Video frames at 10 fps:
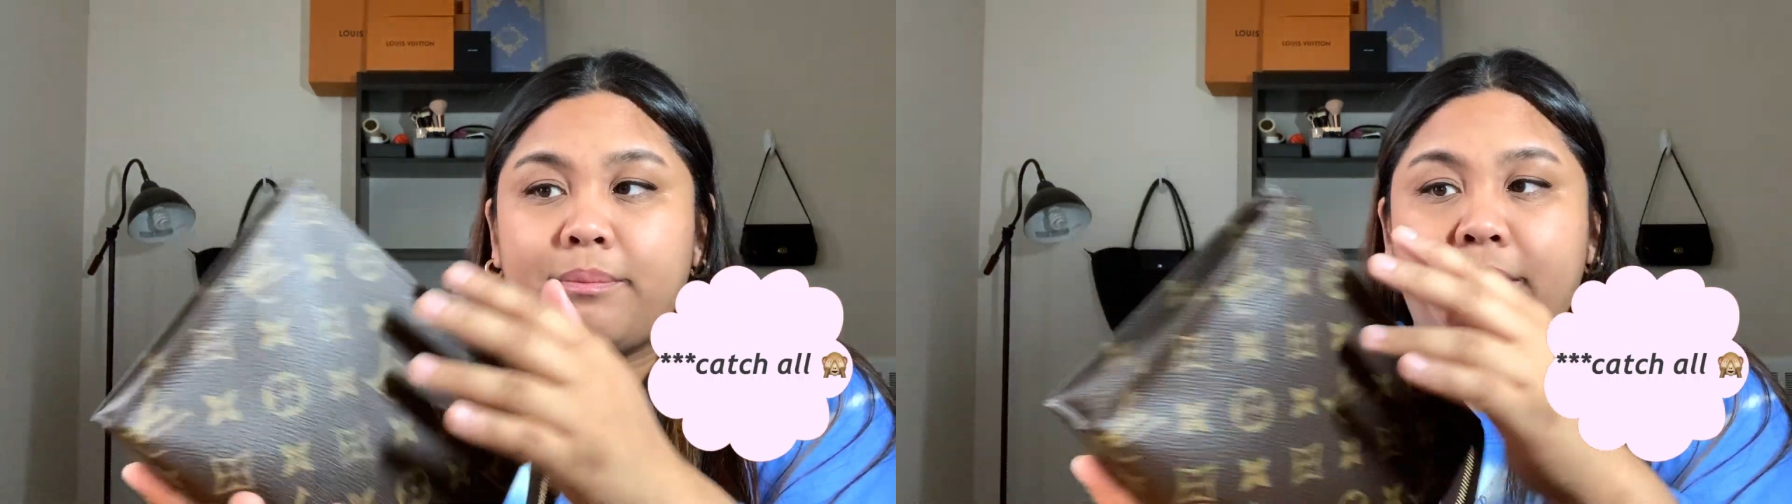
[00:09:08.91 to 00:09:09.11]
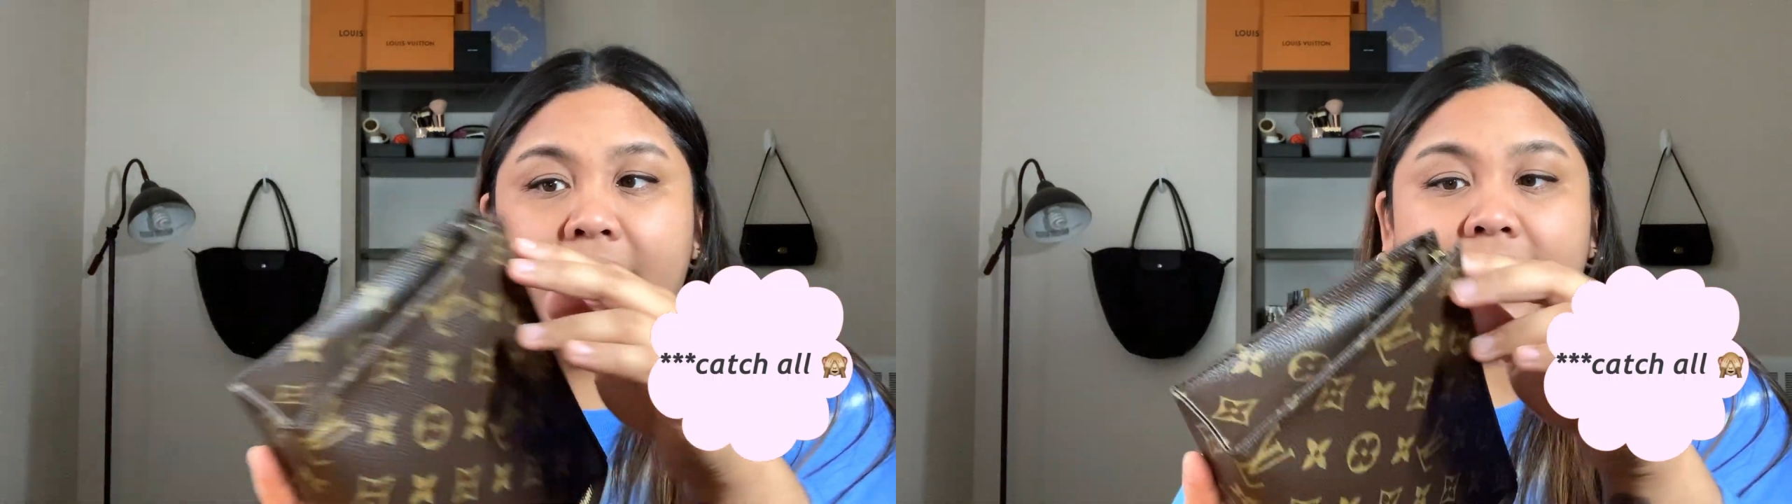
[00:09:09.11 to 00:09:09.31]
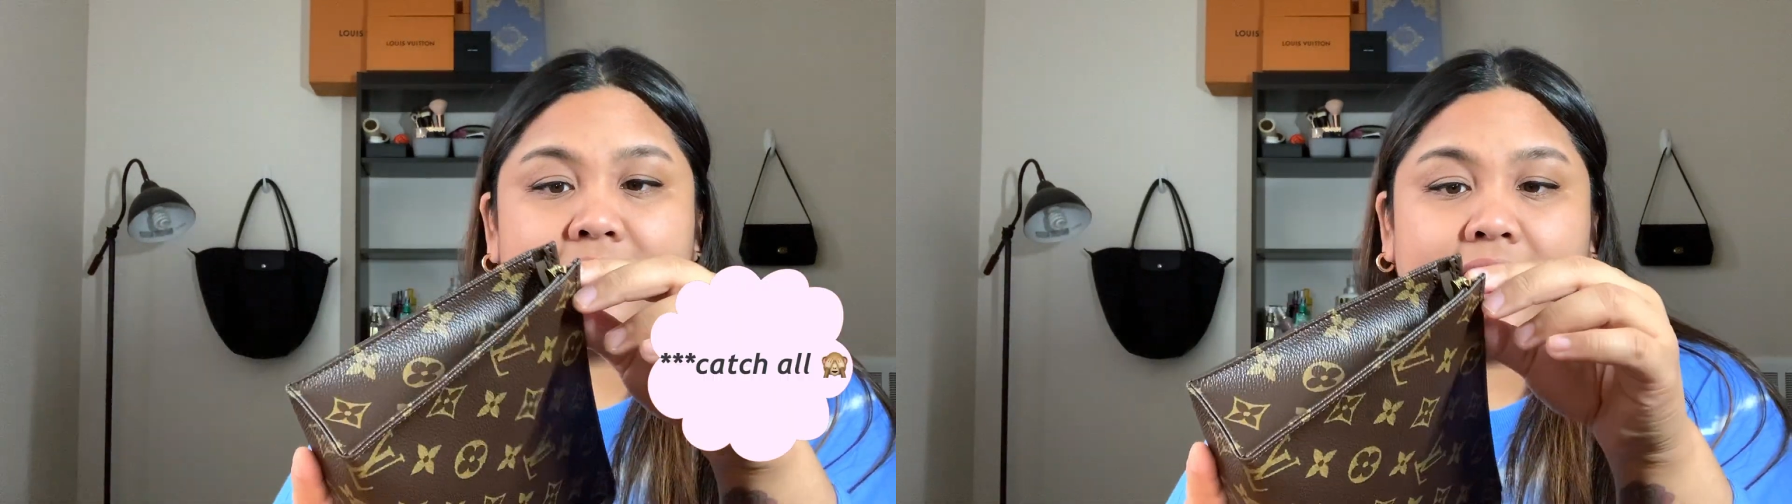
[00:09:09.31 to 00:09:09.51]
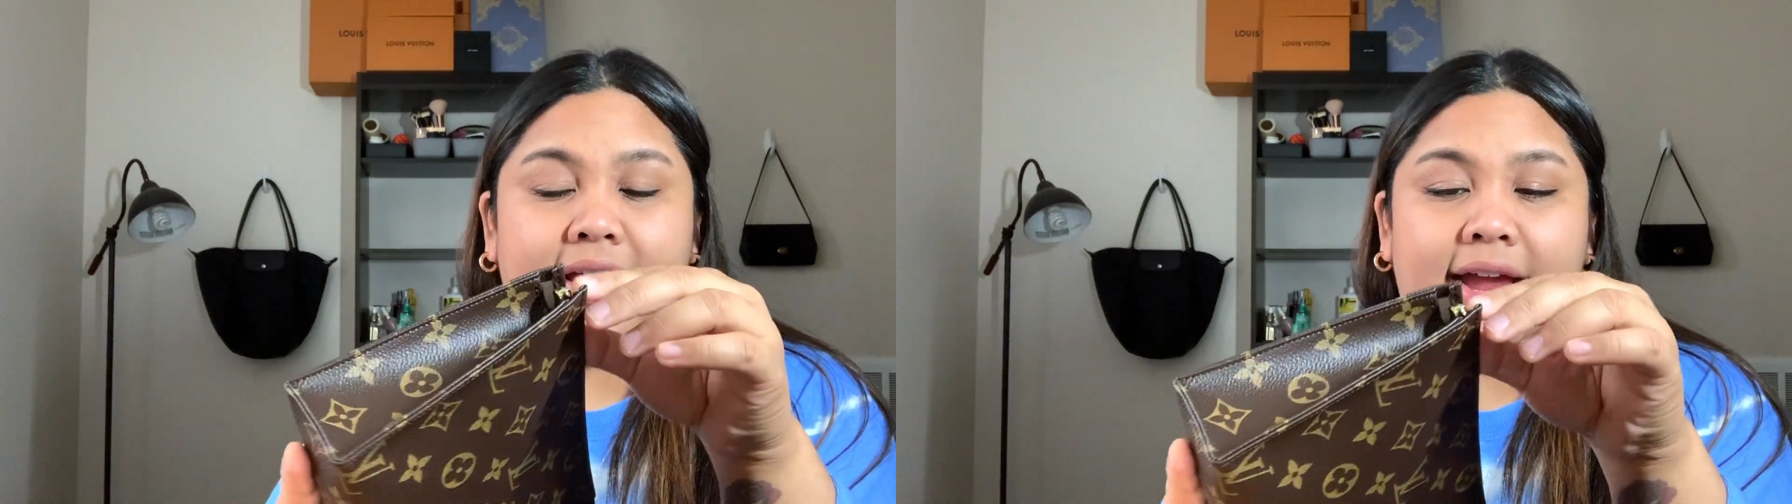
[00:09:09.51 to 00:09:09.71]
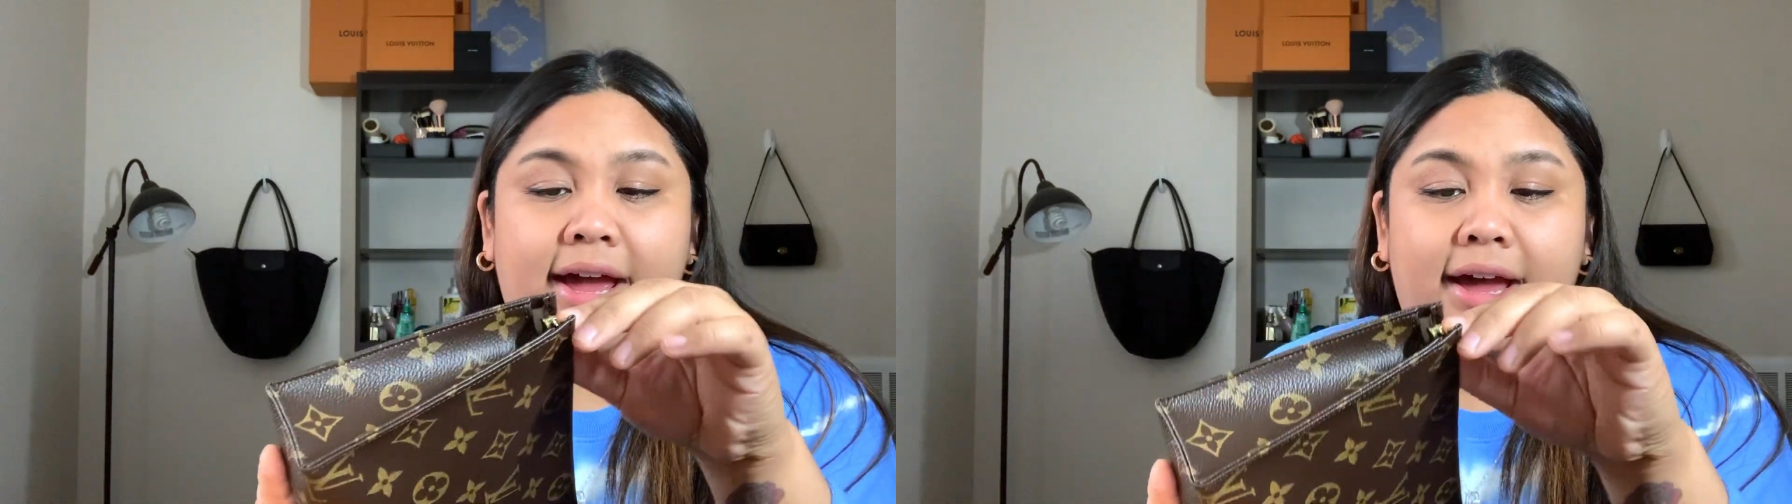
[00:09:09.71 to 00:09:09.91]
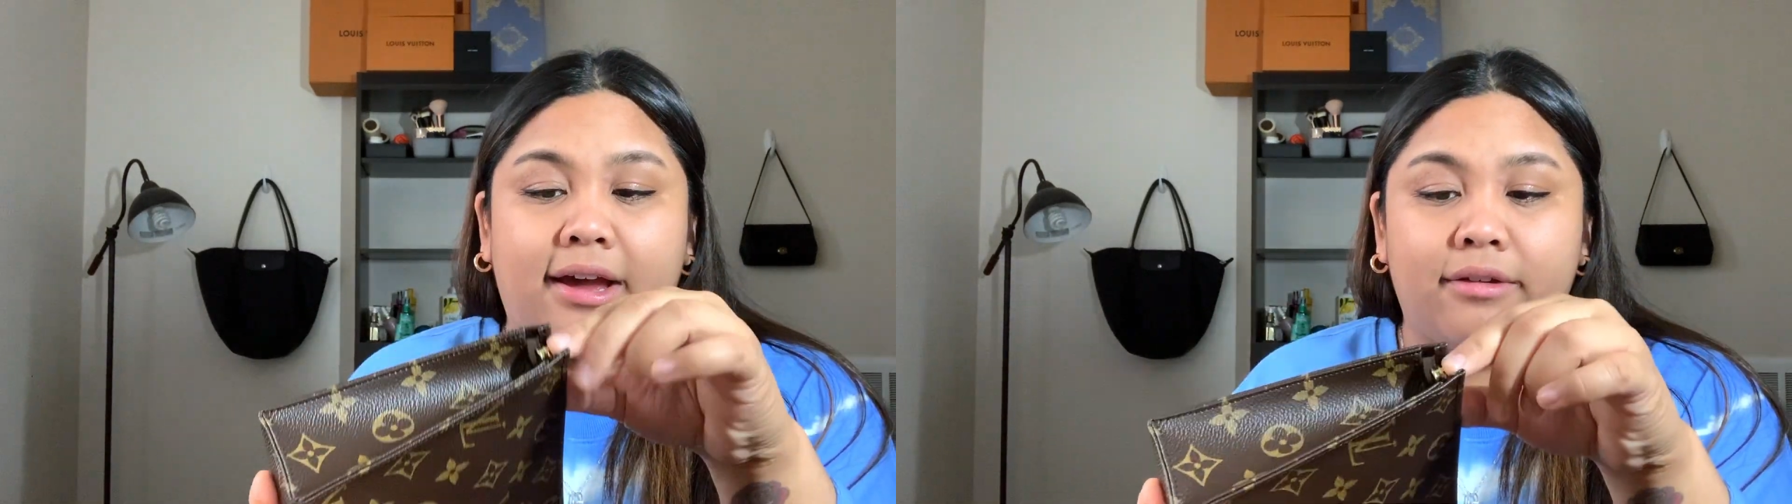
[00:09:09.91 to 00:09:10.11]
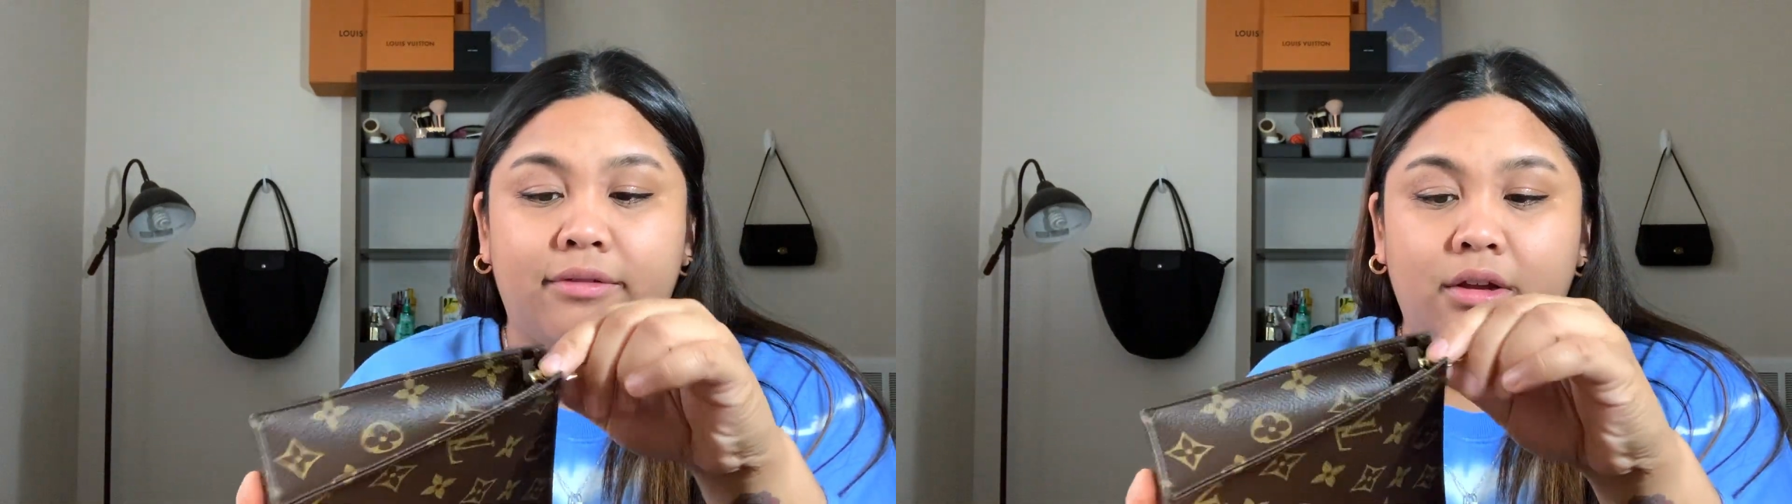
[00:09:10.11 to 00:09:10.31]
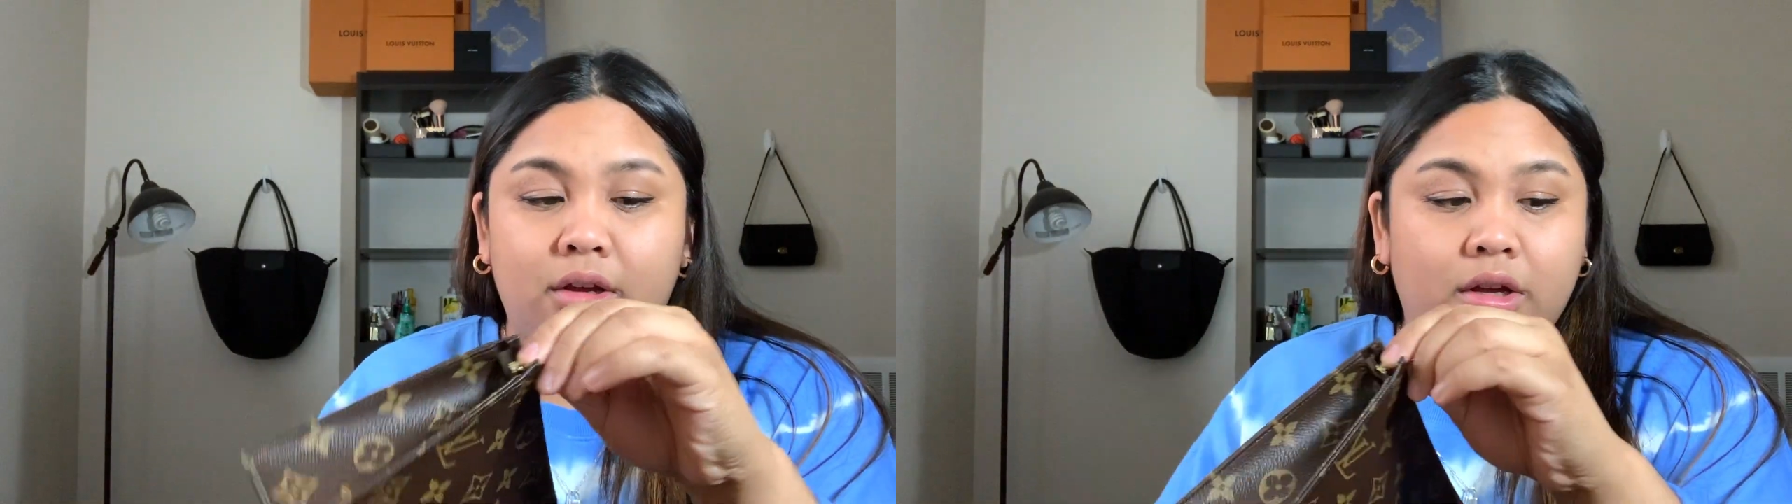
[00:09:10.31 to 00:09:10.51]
bag that I have,